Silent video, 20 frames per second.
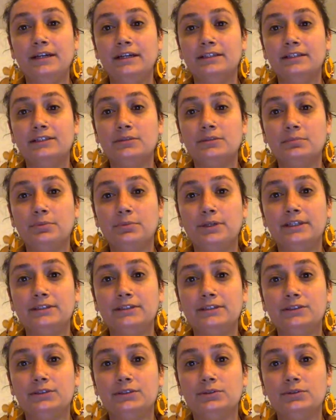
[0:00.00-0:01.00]
to bring
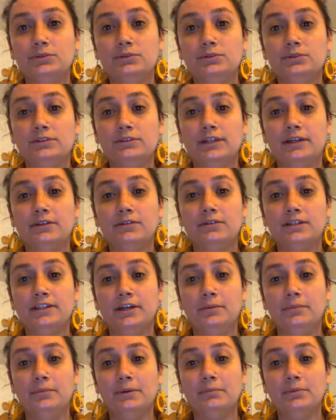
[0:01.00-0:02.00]
to not only our
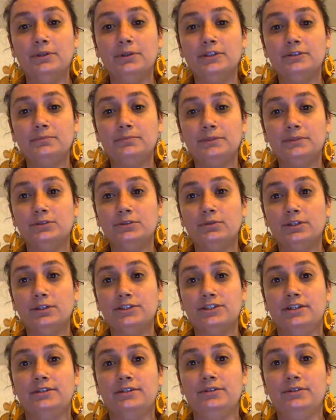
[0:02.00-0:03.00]
members but to our
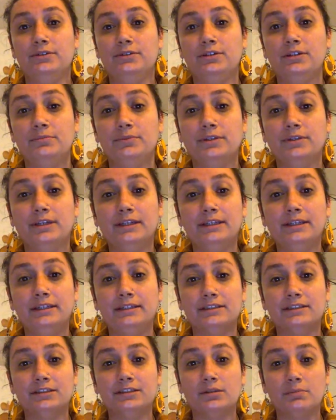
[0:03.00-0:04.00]
general community
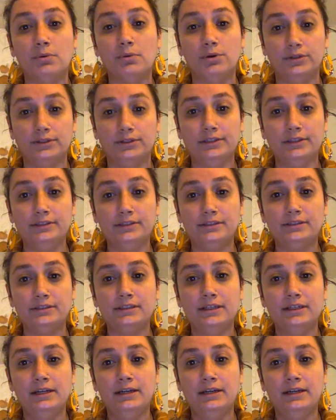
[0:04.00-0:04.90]
and supporters.